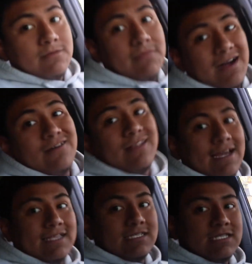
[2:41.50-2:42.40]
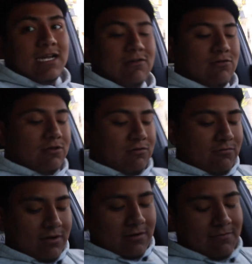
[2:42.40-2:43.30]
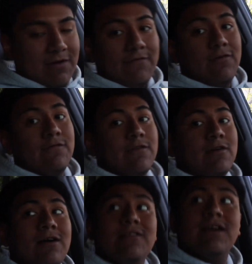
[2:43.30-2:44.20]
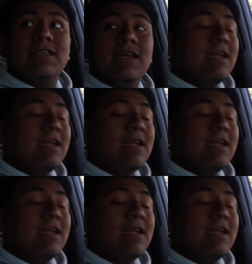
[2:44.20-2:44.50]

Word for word: But I don't like this angle. Look, my phone fell. I don't like that